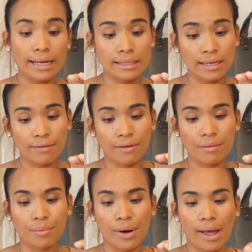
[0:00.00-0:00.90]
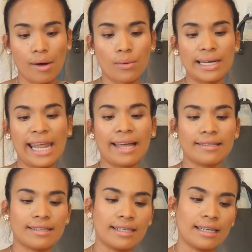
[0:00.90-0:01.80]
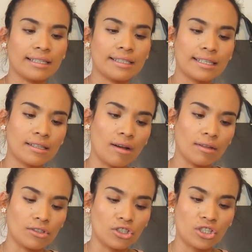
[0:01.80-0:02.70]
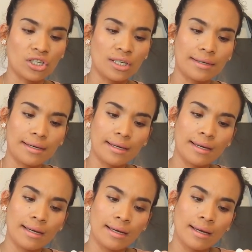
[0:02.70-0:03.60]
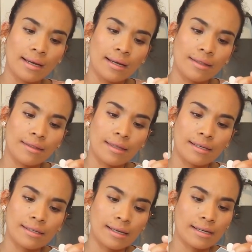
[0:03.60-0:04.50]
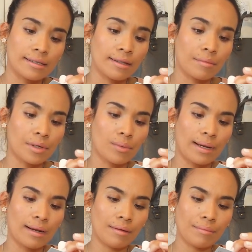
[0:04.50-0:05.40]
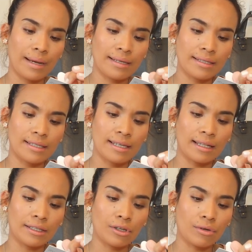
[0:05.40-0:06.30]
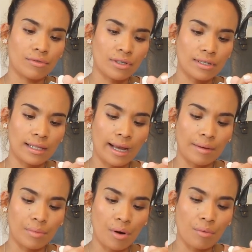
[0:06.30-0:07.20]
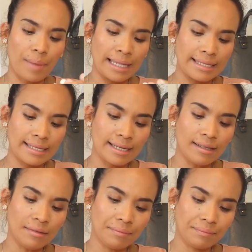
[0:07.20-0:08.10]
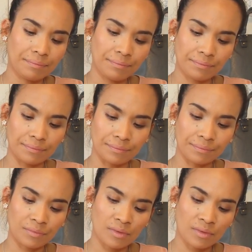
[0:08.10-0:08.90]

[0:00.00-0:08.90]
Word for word: active brow enhancing technology this is the number one best-selling universal eyebrow pencil hmm